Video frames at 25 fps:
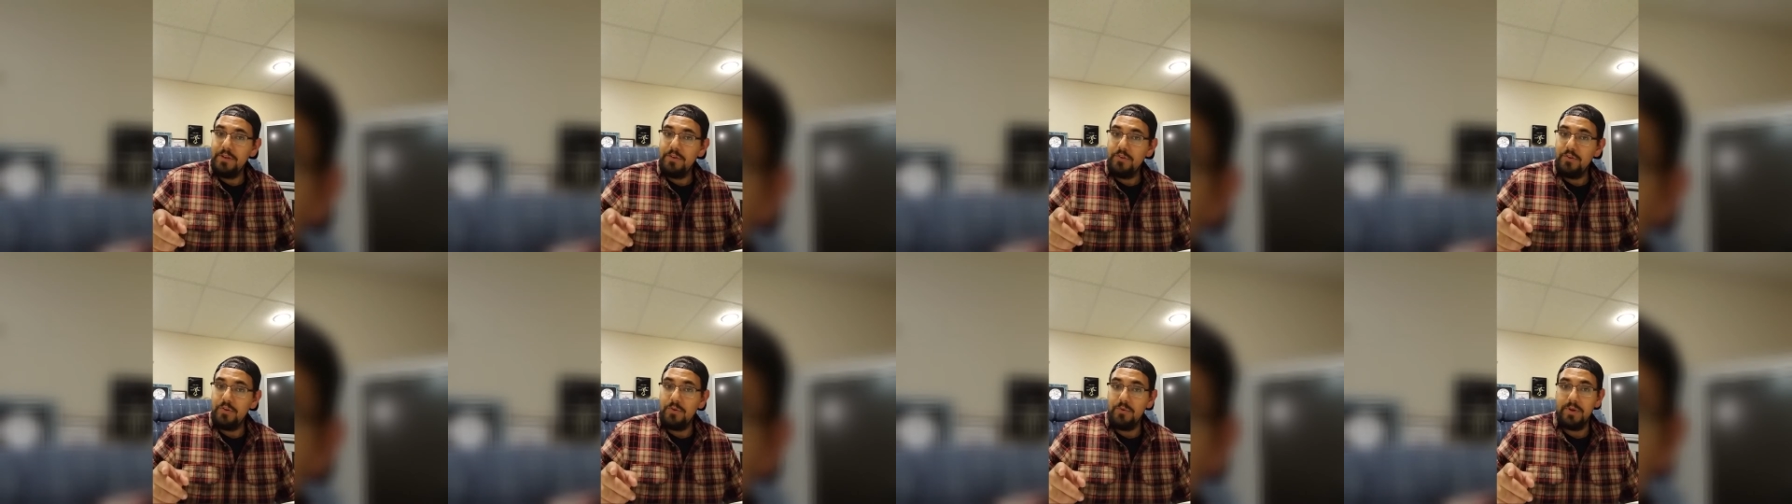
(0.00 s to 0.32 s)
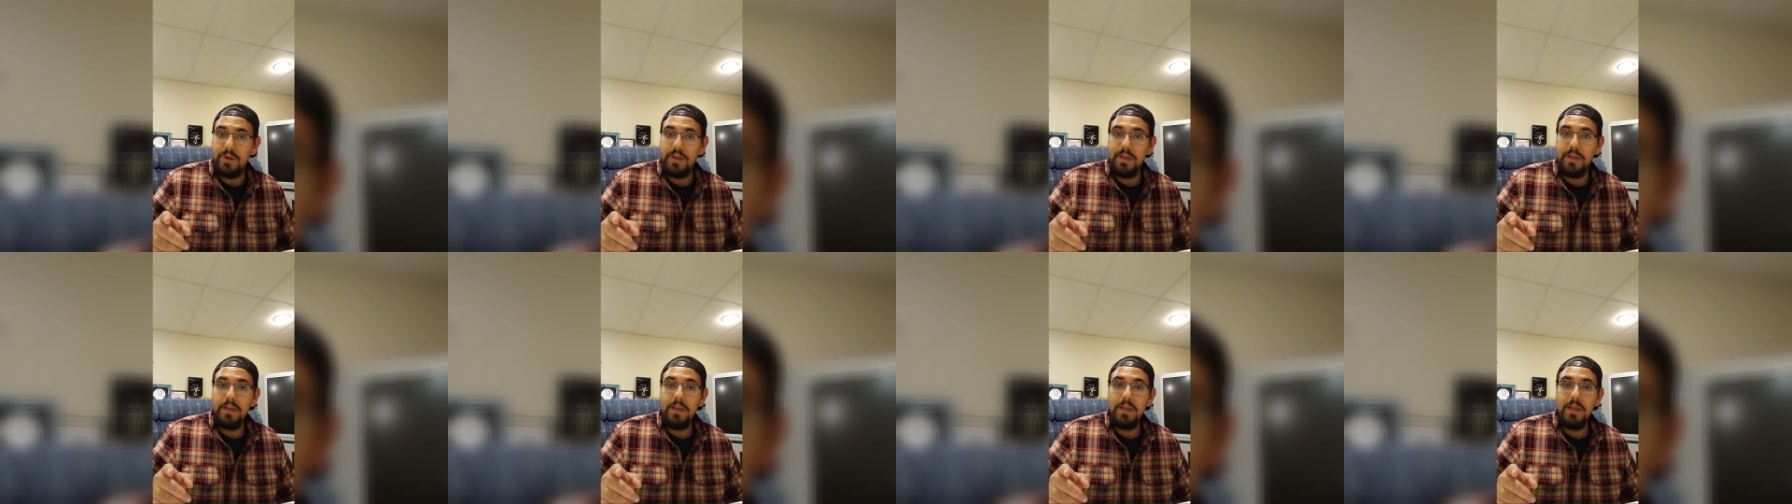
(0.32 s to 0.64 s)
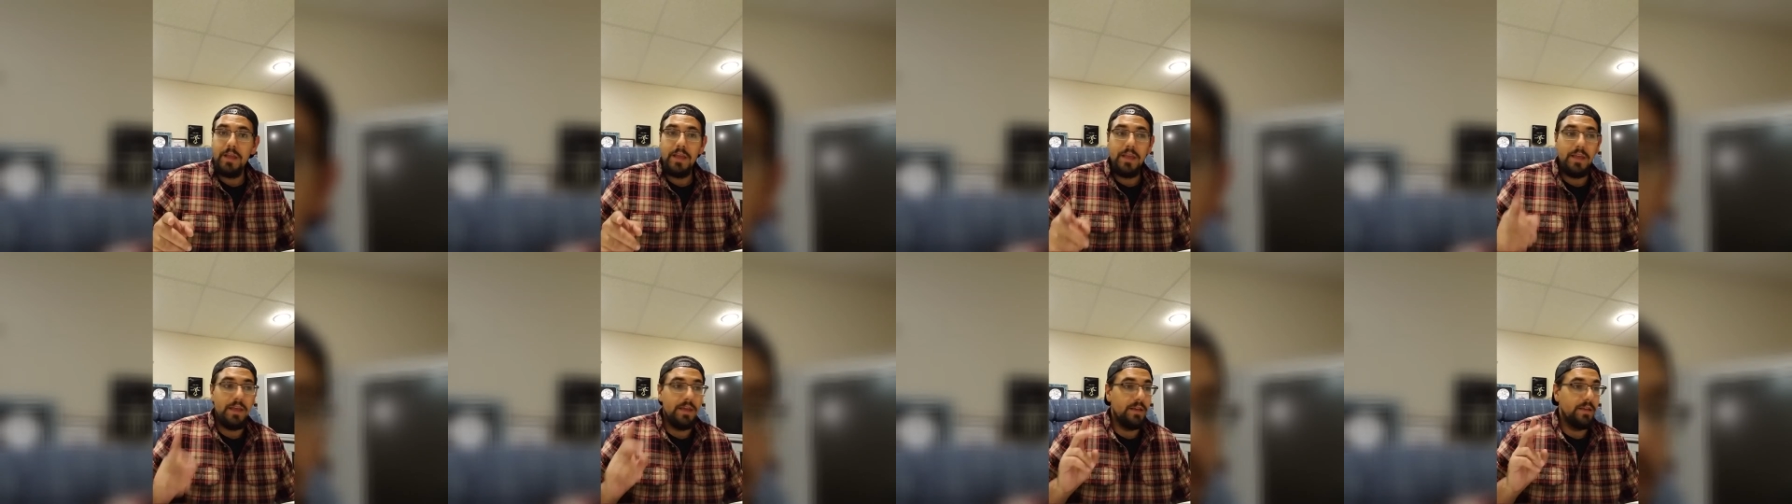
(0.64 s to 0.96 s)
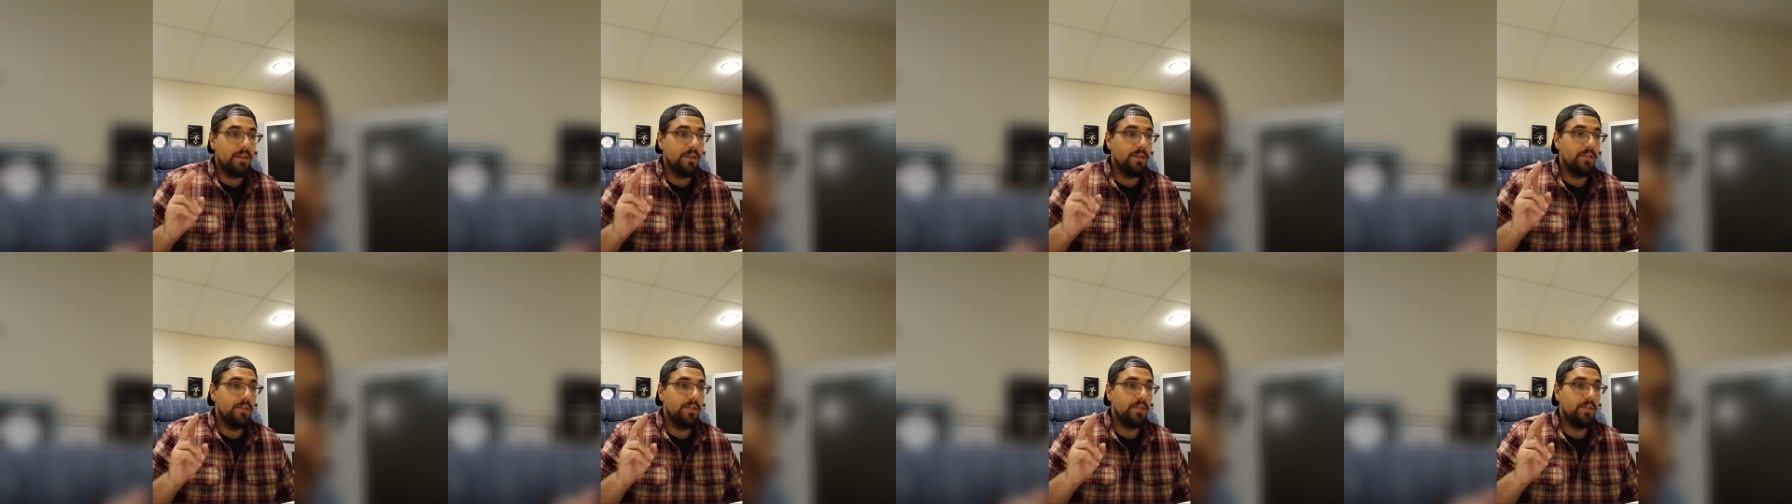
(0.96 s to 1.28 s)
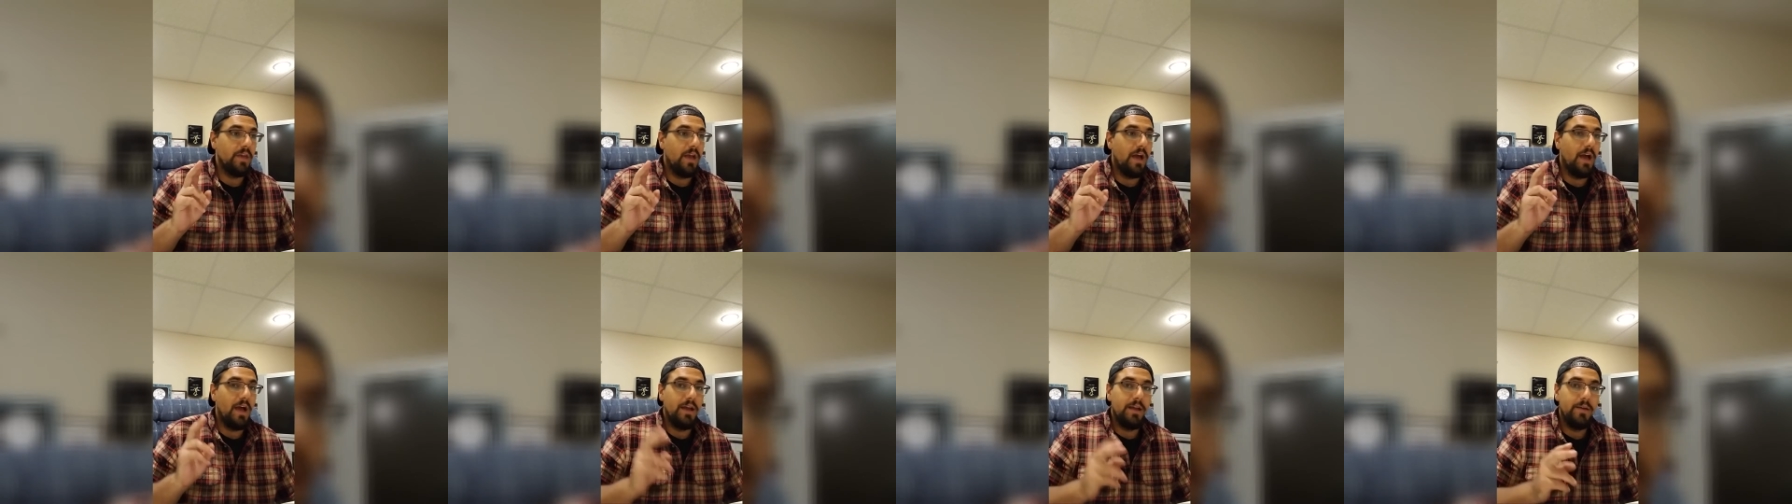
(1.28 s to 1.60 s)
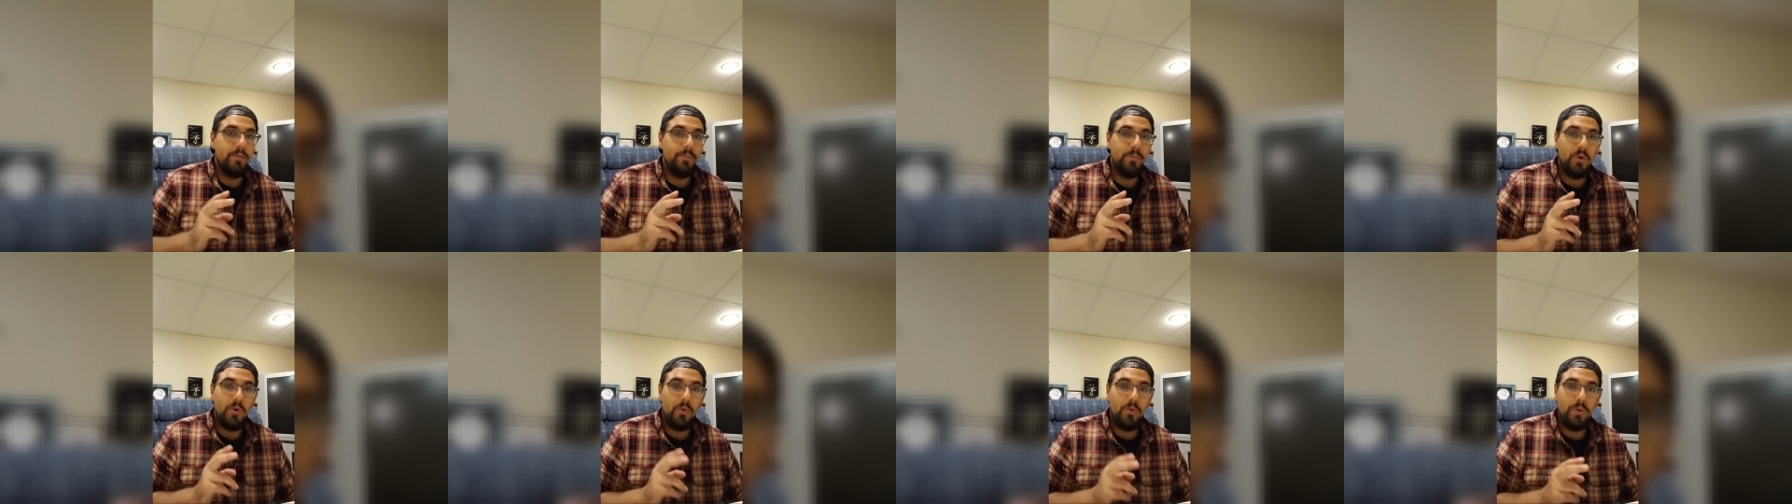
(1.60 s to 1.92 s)
doing is
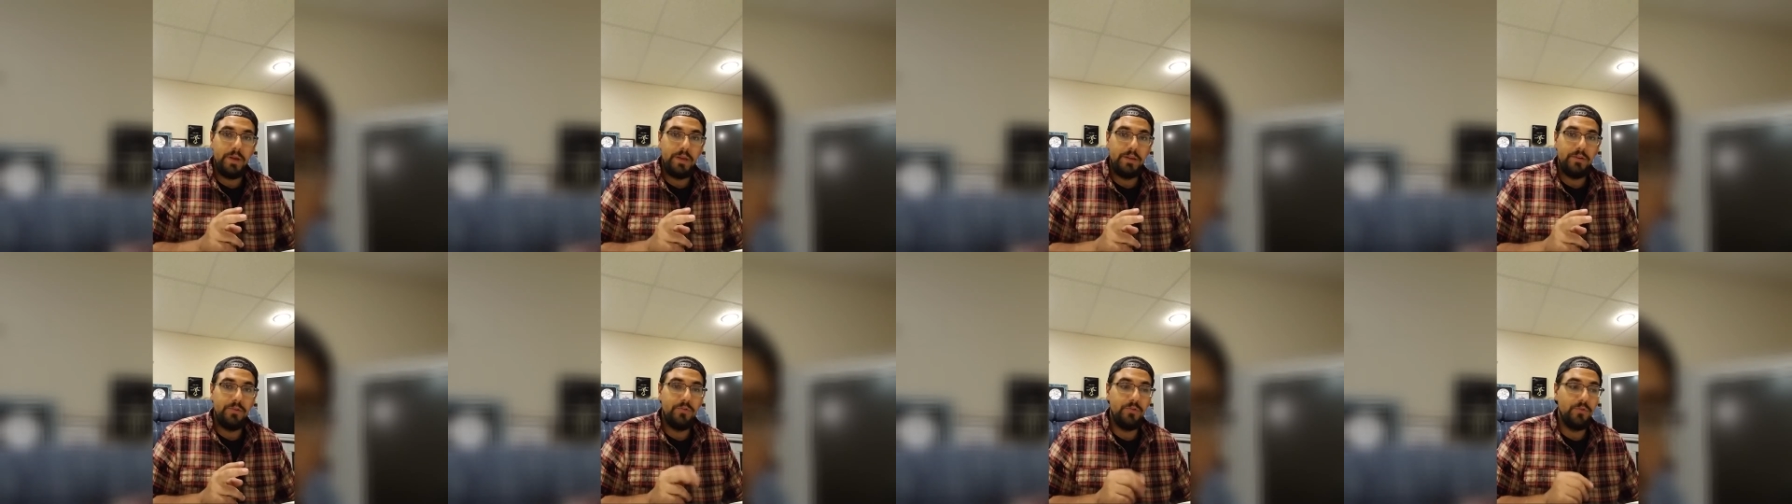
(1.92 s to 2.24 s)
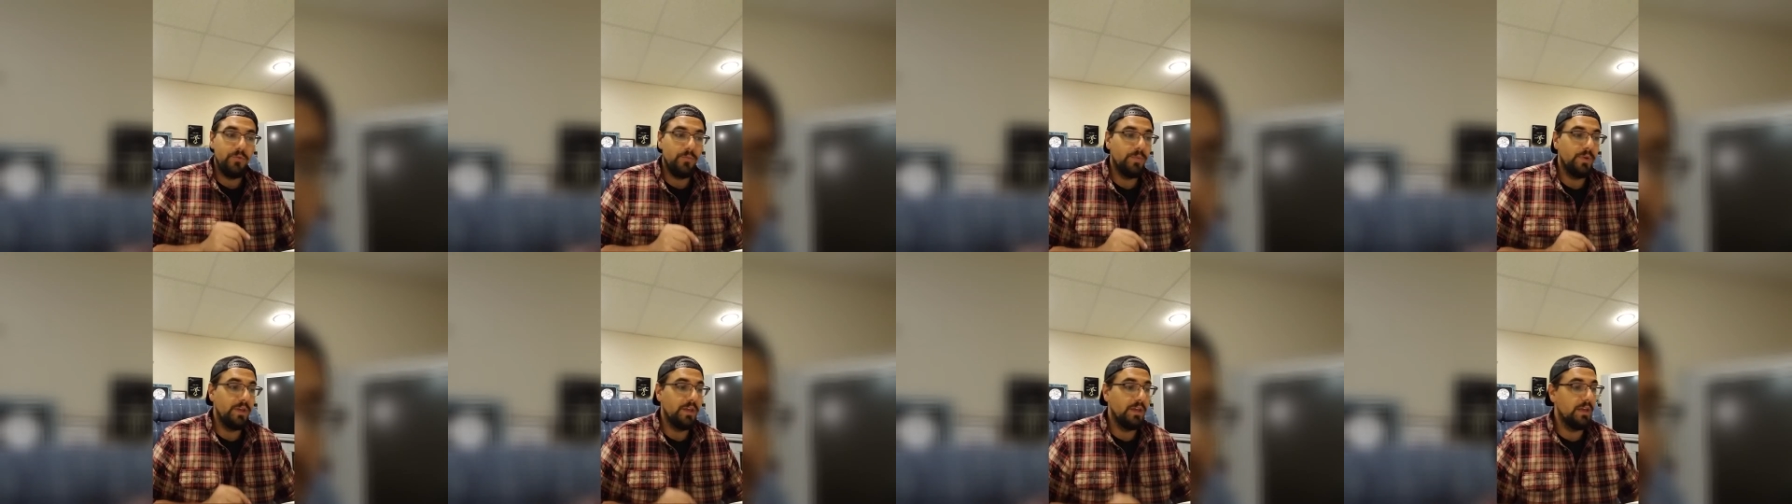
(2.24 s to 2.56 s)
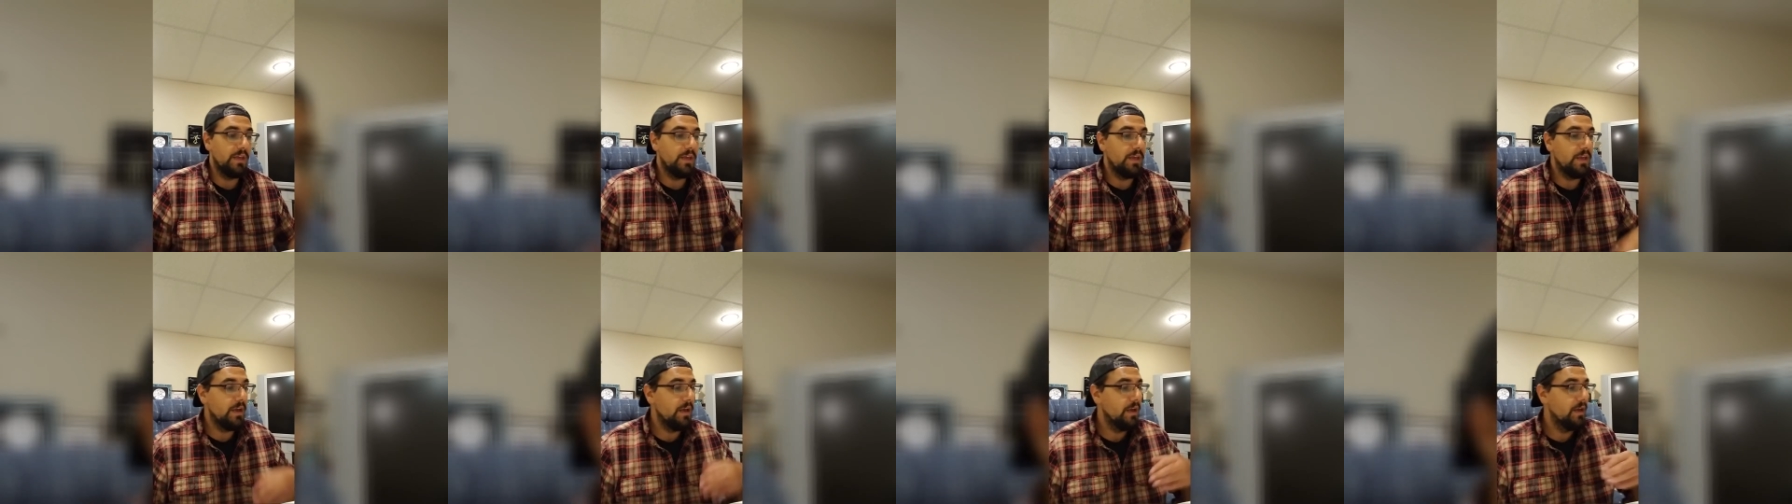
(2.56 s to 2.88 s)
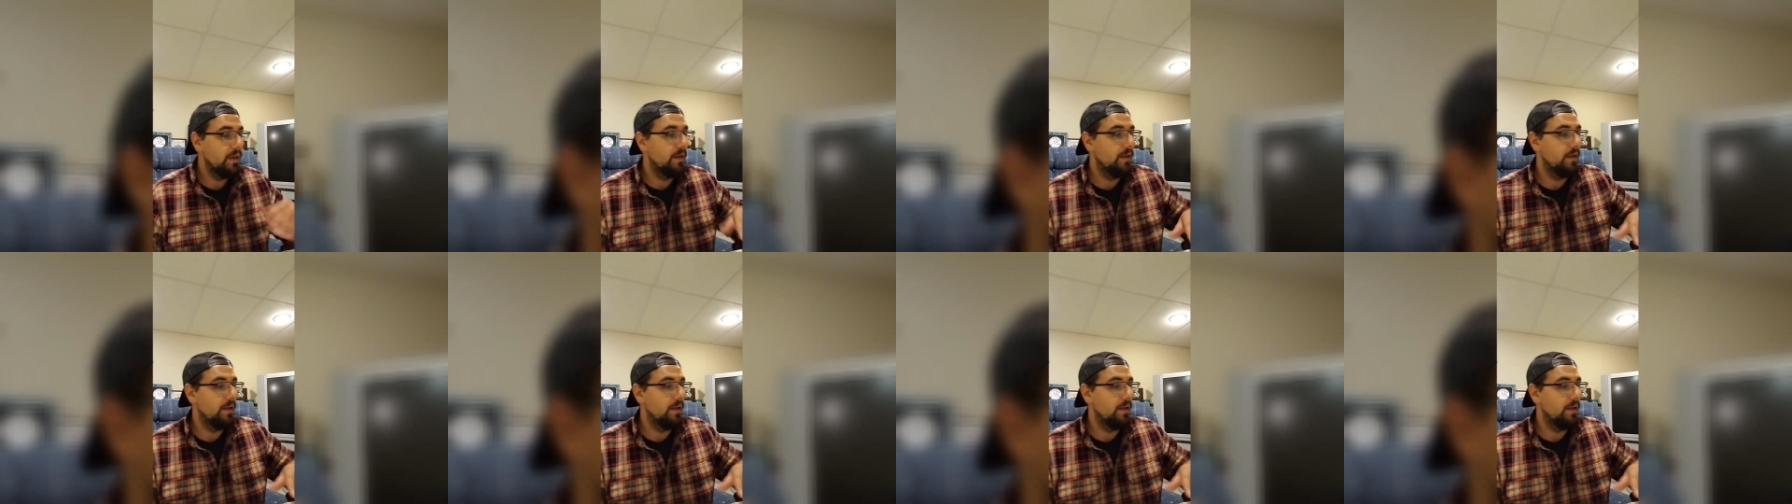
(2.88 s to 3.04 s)
I'm going to be